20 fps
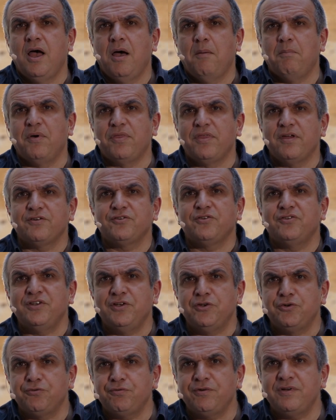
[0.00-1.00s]
But there's an
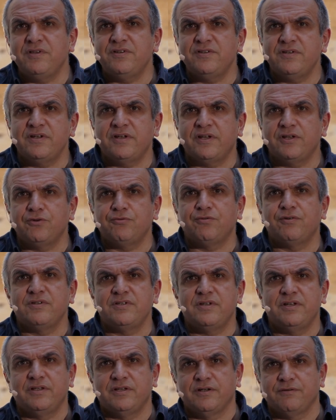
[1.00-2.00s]
intrinsic
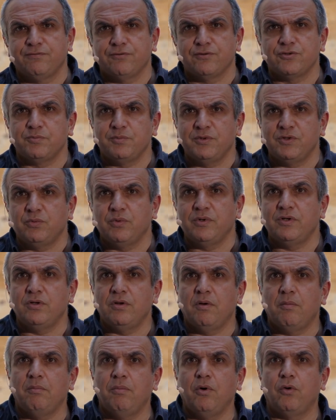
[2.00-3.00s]
difference
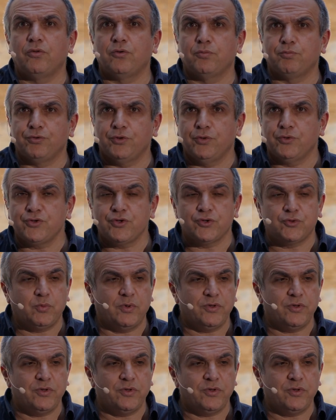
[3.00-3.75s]
between both approaches.